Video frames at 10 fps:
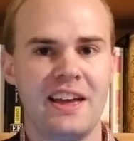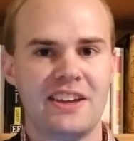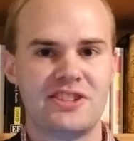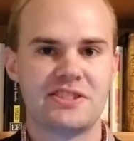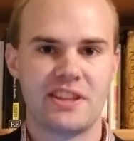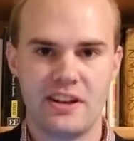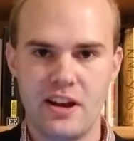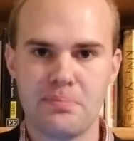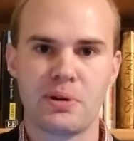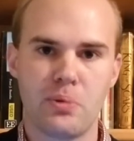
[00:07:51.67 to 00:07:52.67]
She's the
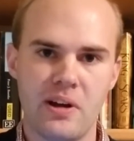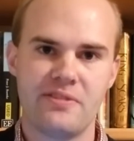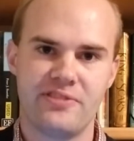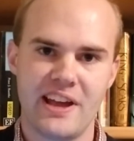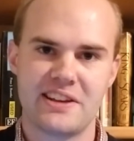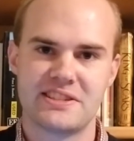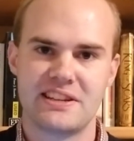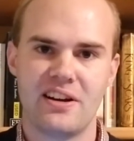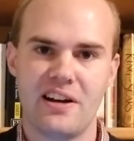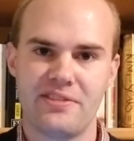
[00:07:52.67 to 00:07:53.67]
number 1
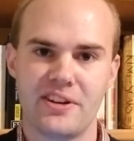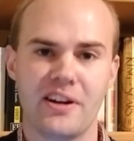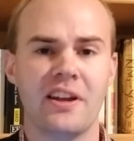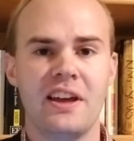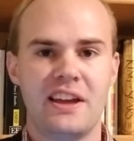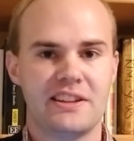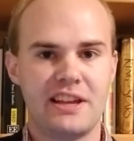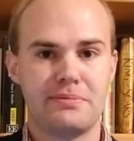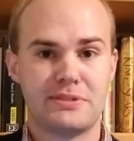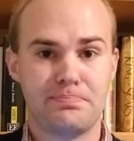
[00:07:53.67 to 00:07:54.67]
fantasy author in
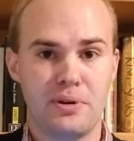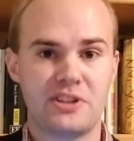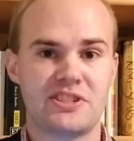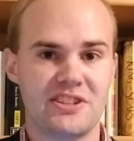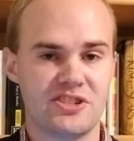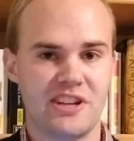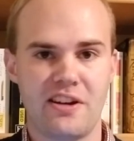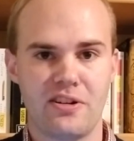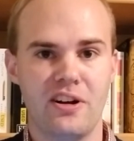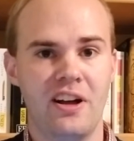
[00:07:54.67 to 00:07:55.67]
terms of books in
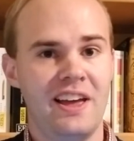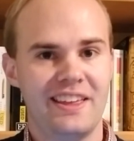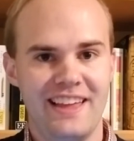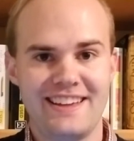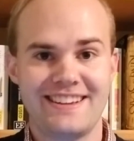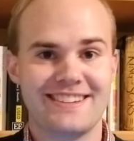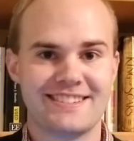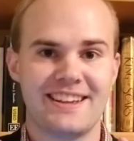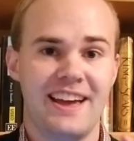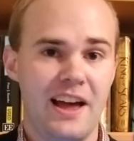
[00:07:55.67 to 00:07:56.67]
general. That
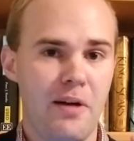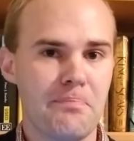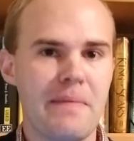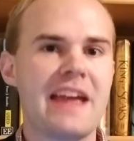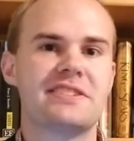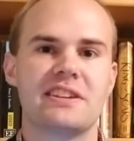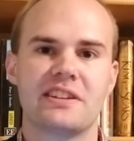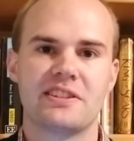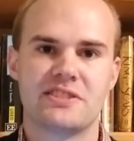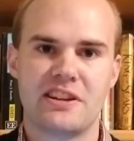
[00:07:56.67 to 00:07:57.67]
is amazing
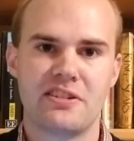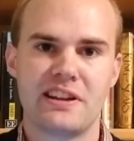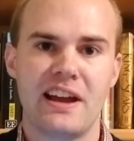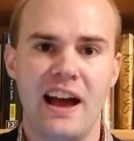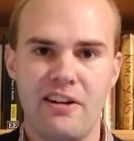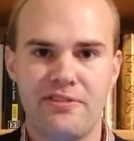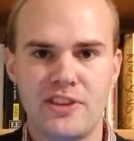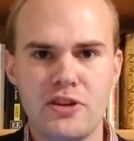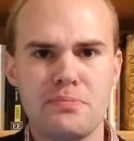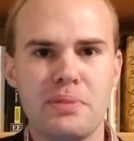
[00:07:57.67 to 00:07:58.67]
considering how
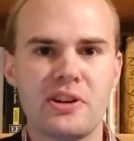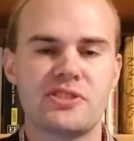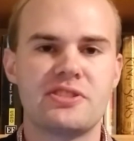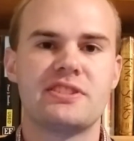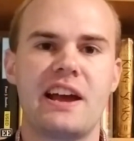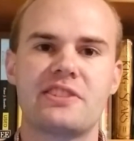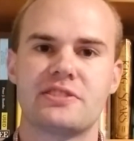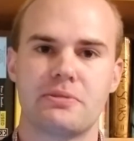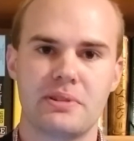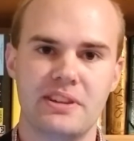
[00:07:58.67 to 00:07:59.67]
few books she's
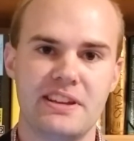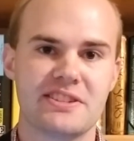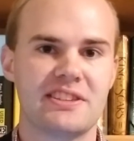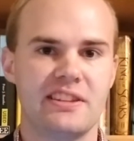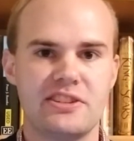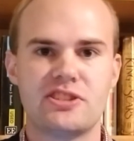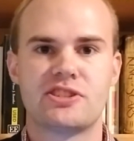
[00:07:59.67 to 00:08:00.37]
actually released, and that just